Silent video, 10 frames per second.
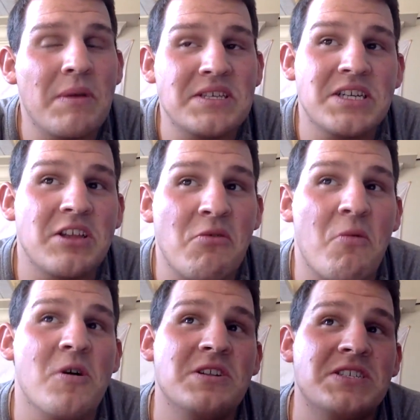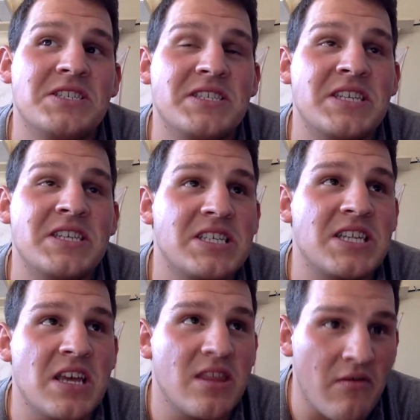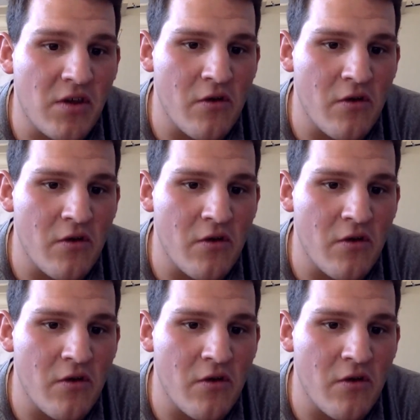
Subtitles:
basically 1/60th of